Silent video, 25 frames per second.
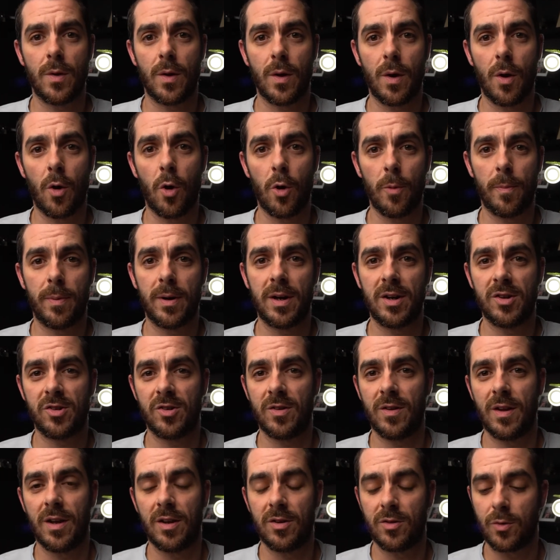operation
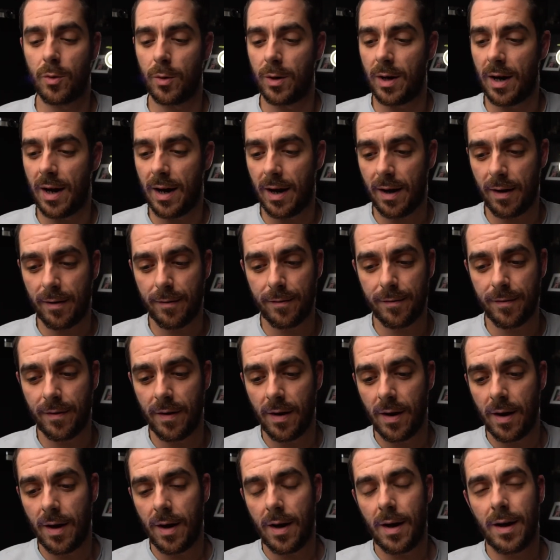that is going to have
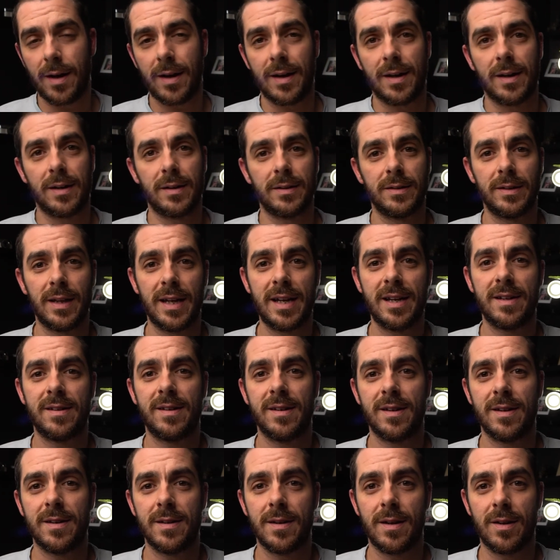
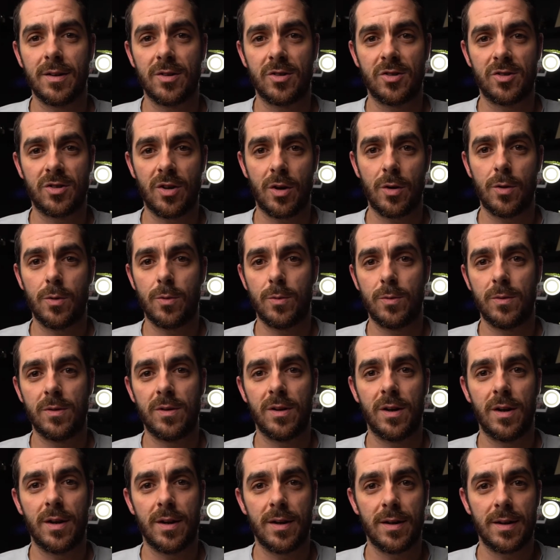lighting, sound,
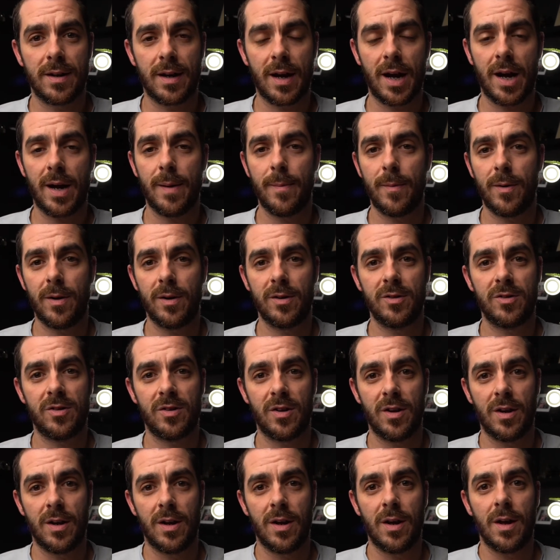cameras,